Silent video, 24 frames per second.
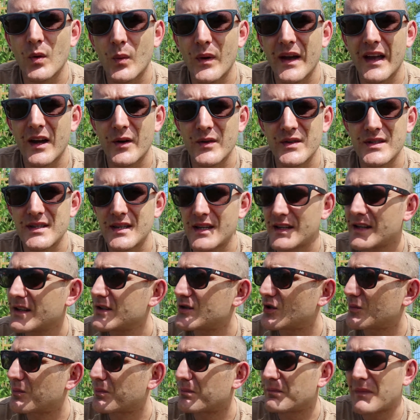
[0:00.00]
the way I would see it
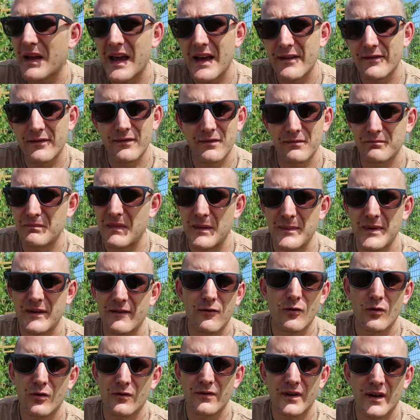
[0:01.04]
is, you'd have maybe
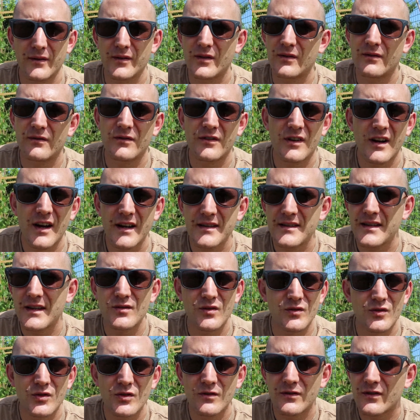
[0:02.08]
4 or 5 different
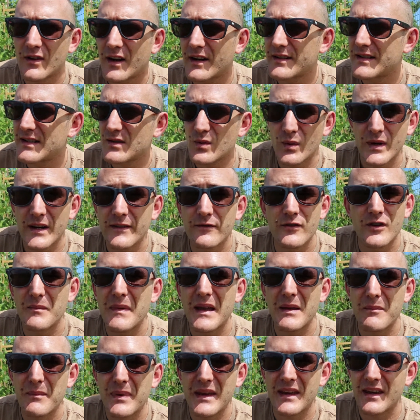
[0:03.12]
varieties, or 2 varieties, or whatever it
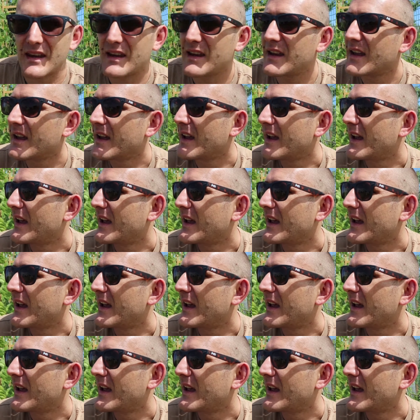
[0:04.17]
may be.